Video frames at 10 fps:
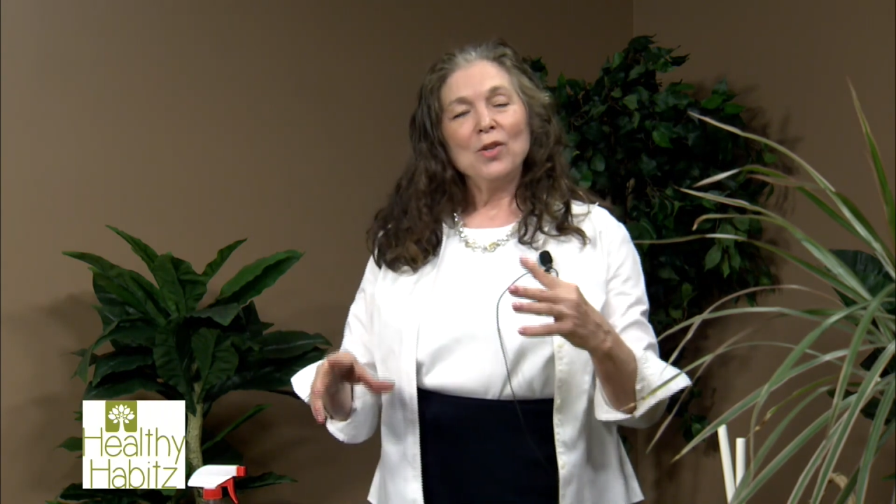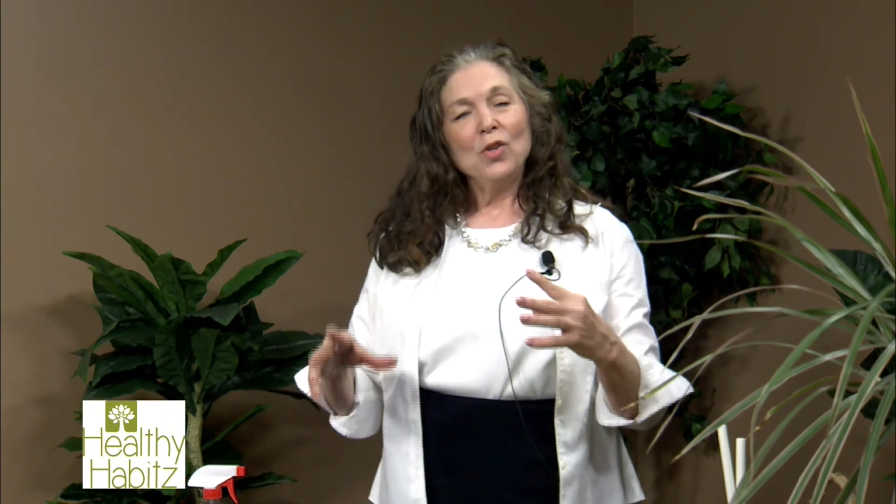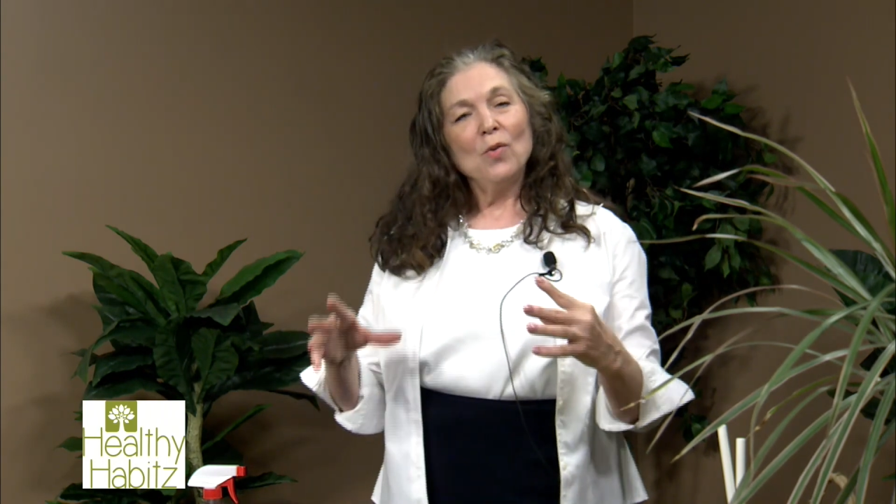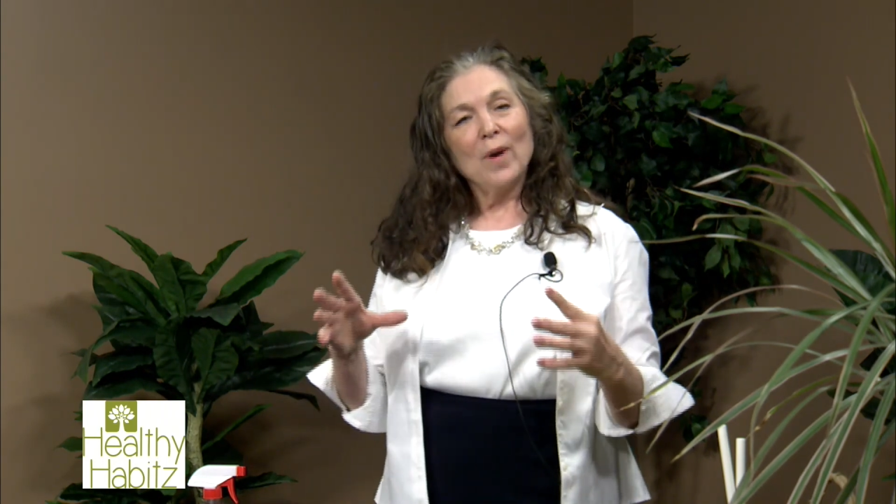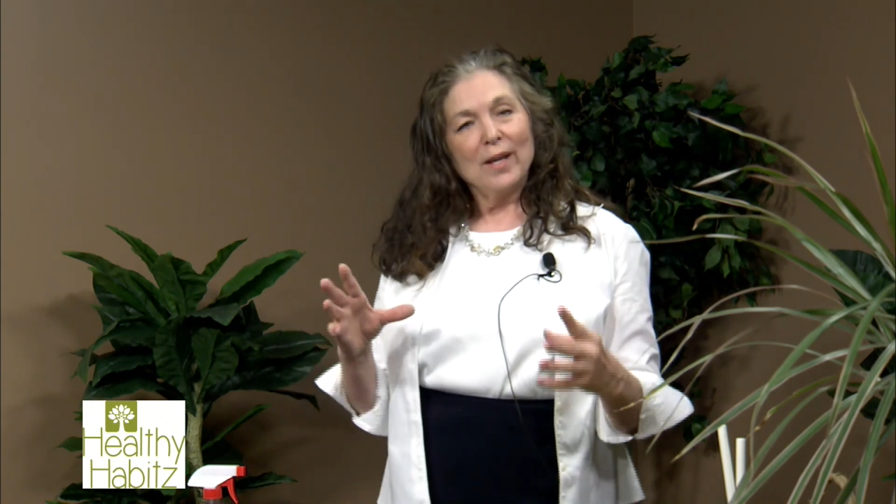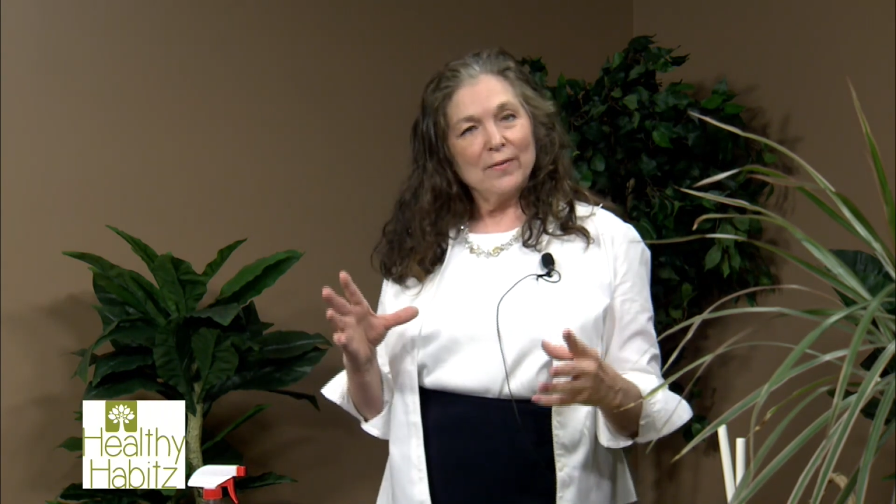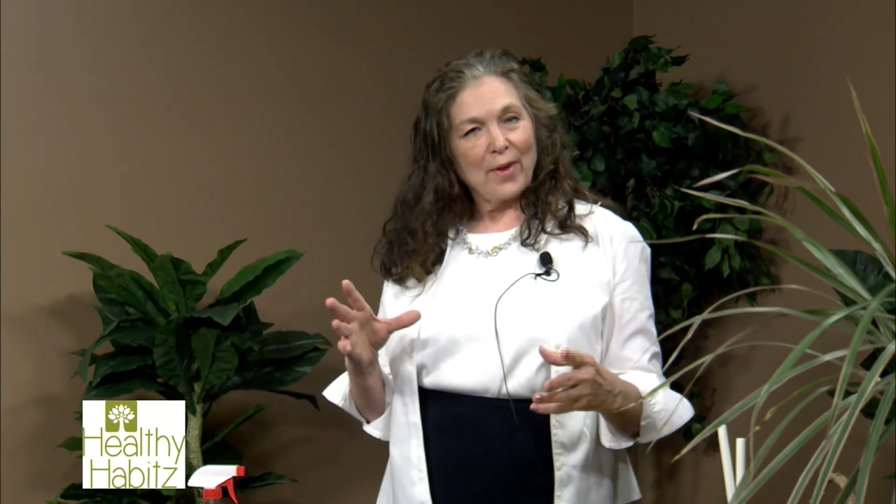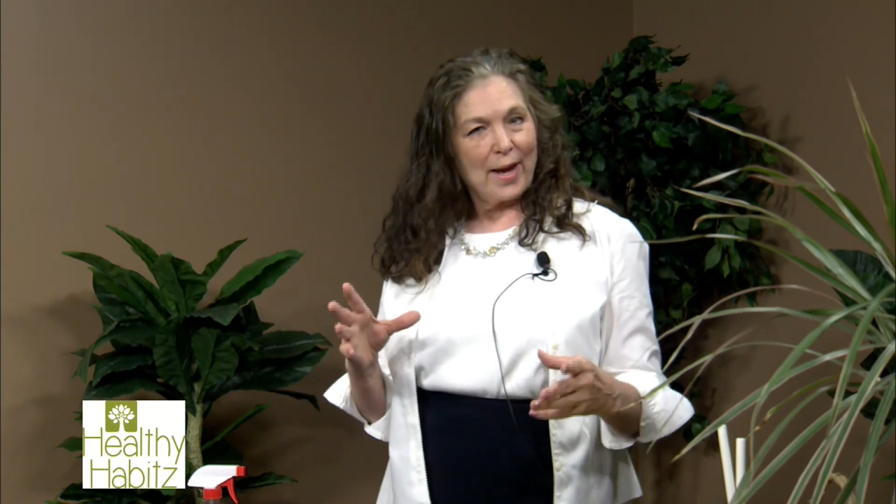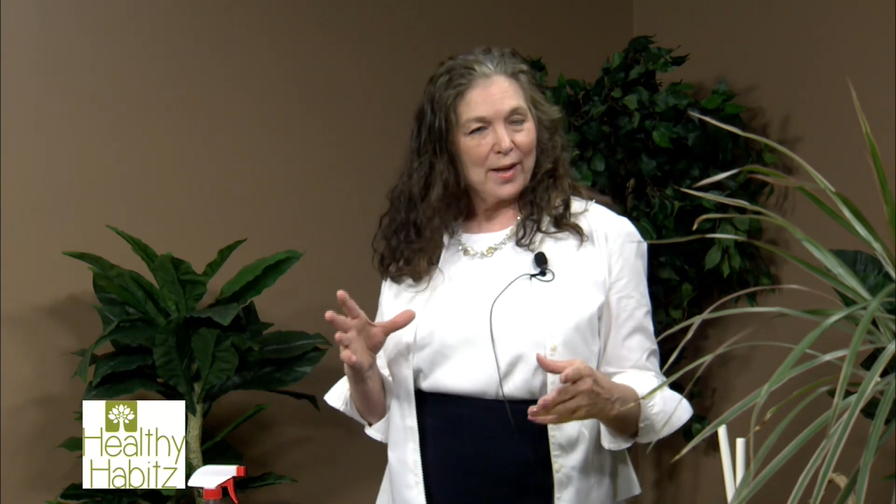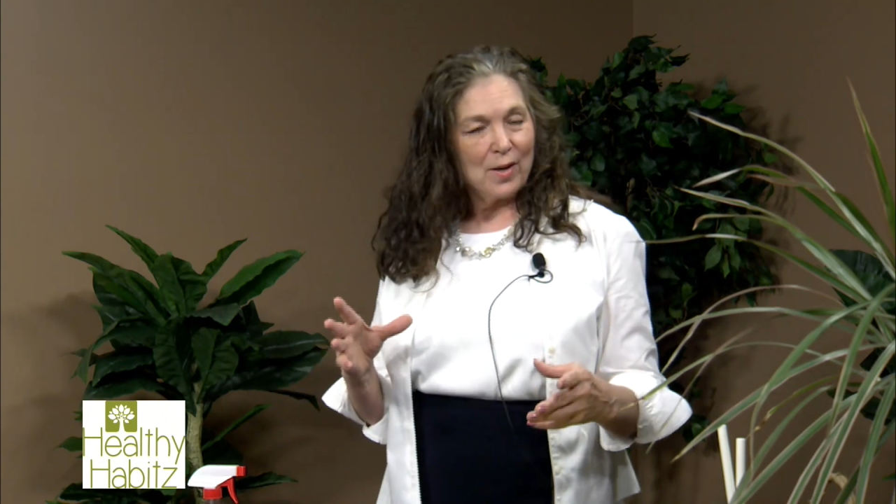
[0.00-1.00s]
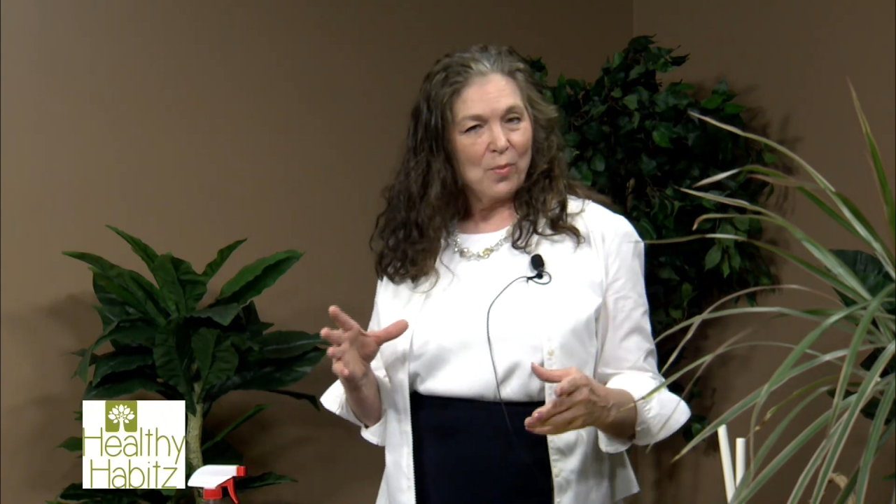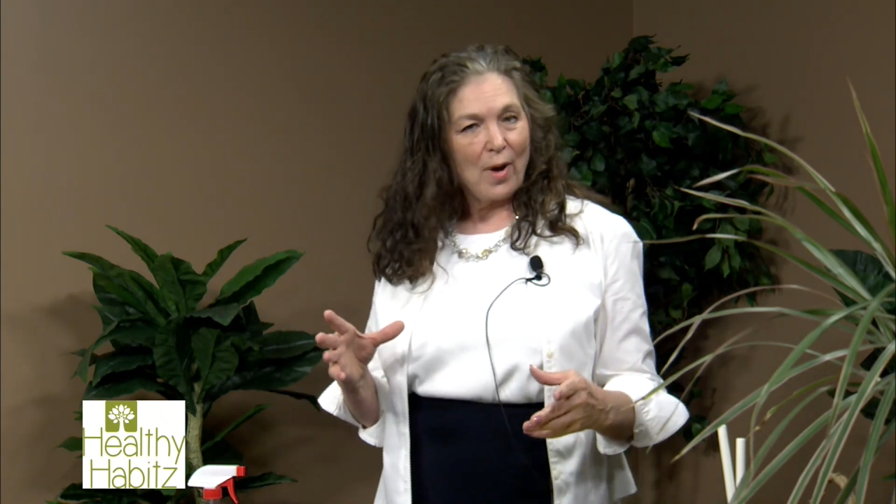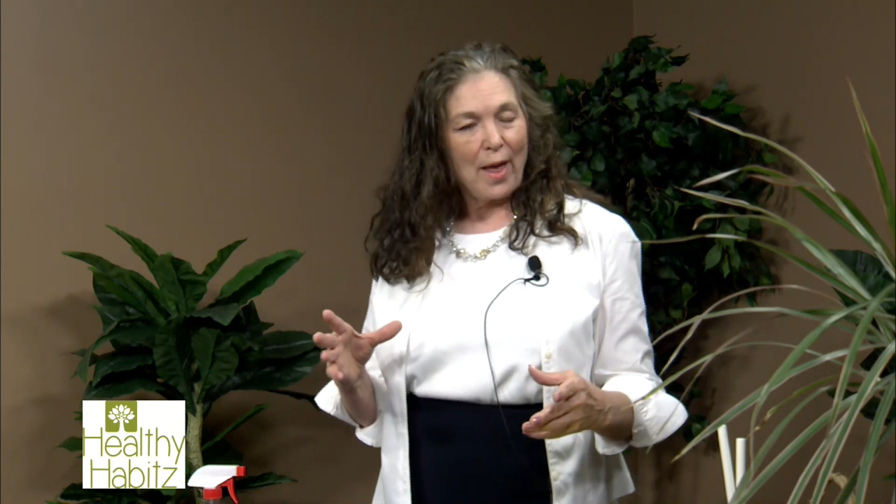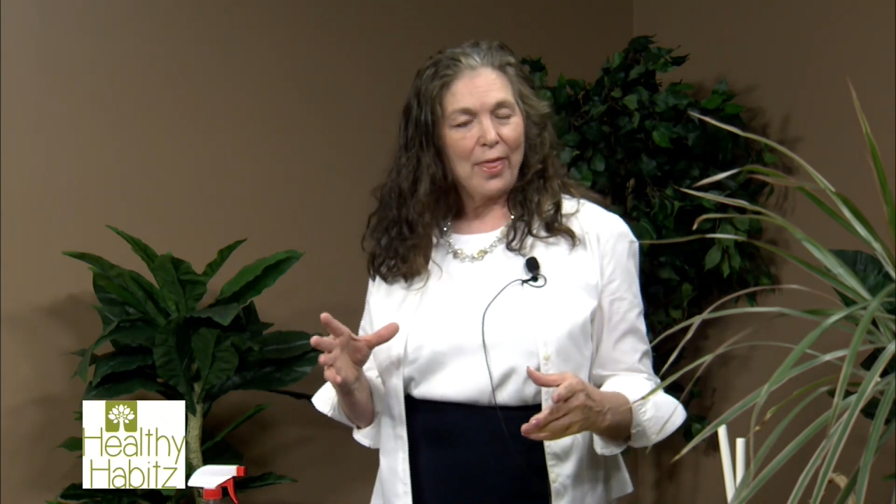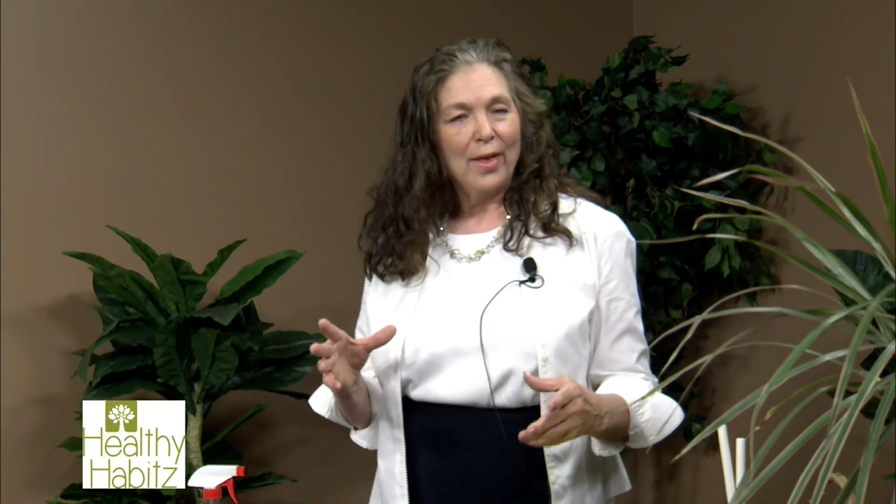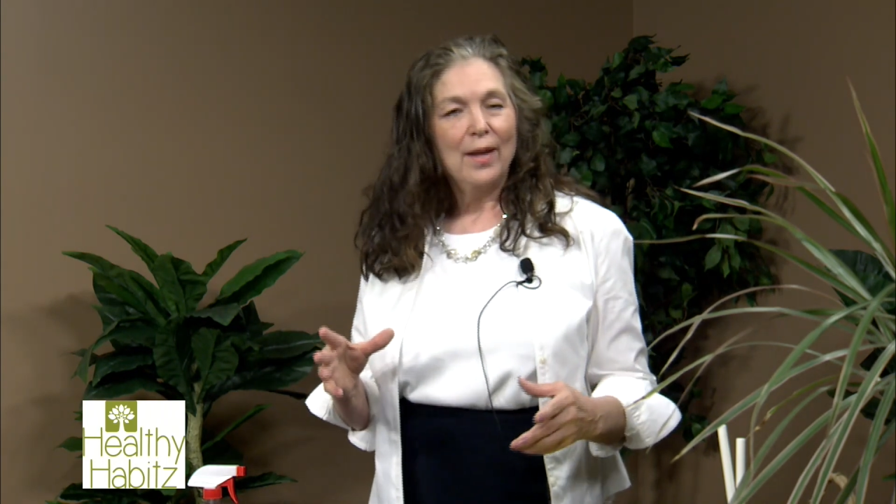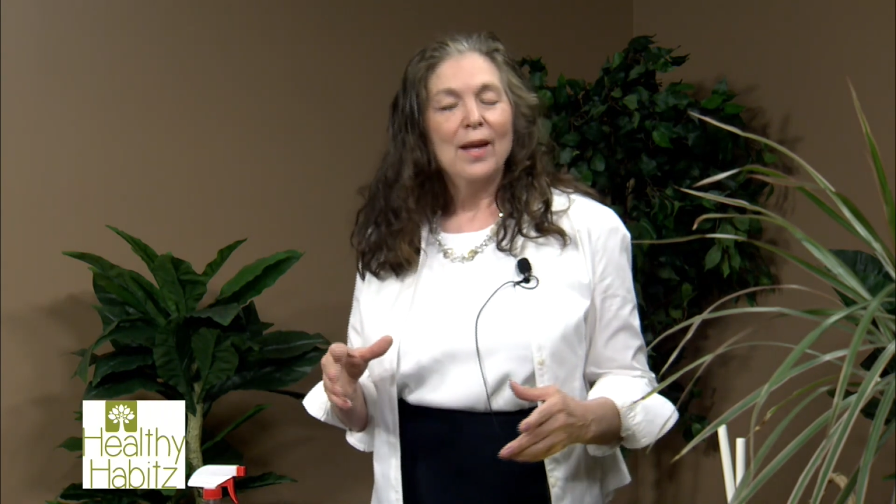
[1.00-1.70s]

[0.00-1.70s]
you might have taken a breath,